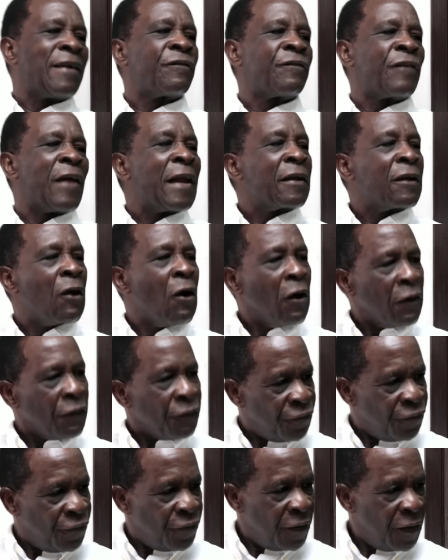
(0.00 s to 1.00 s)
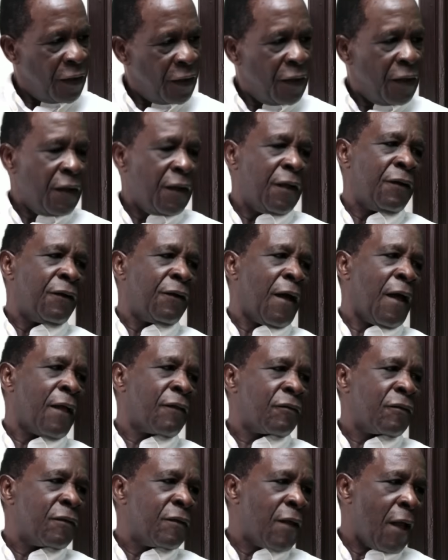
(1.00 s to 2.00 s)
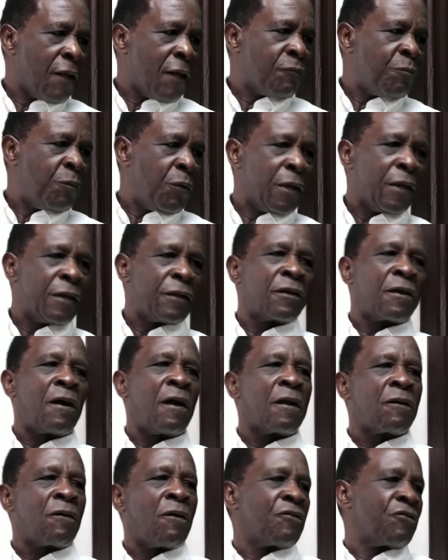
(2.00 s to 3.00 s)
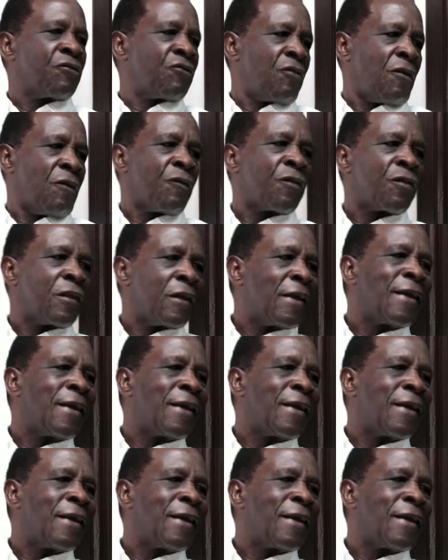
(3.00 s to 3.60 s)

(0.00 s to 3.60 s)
engulfed in that political controversy